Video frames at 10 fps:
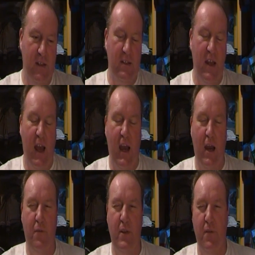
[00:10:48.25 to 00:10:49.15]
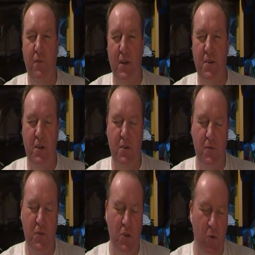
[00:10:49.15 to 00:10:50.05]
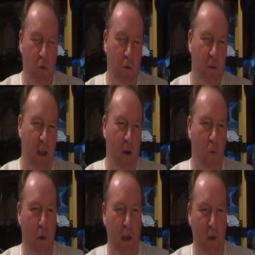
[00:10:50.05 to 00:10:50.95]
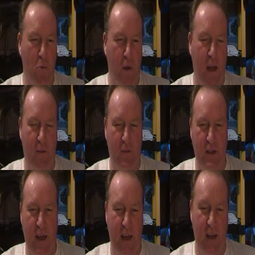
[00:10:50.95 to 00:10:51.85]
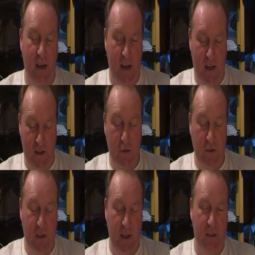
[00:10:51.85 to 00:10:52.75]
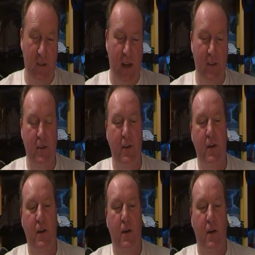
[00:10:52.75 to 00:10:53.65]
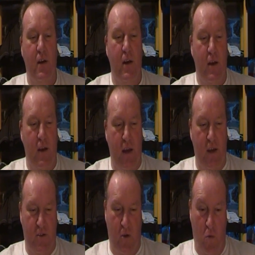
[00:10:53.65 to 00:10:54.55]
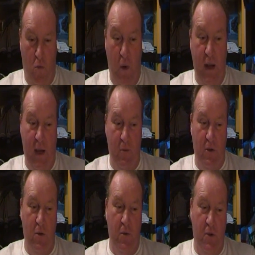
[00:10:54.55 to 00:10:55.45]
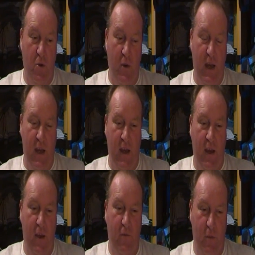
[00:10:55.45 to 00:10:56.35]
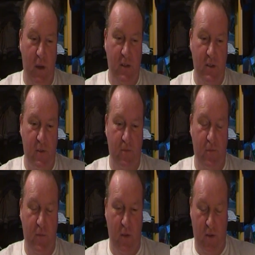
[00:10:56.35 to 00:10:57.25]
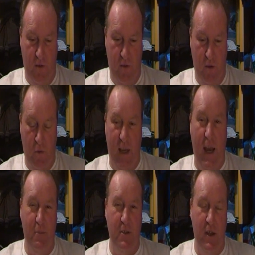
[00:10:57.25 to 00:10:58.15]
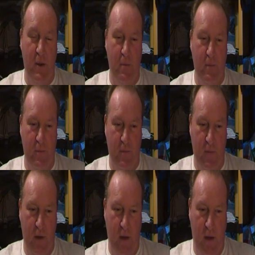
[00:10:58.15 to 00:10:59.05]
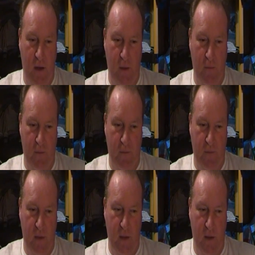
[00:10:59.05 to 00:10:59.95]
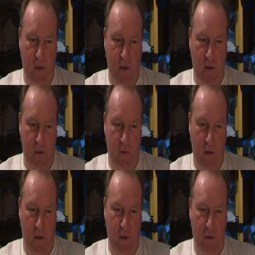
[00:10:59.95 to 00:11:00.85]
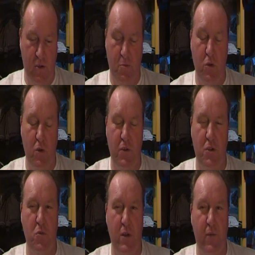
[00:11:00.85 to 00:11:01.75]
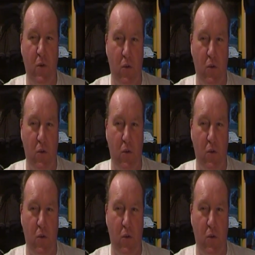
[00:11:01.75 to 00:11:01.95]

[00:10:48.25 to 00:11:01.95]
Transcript: didn't have the investigative tools that we would have today, such as the internet. So when I was going through her information, there were gaps in it. It had just proven too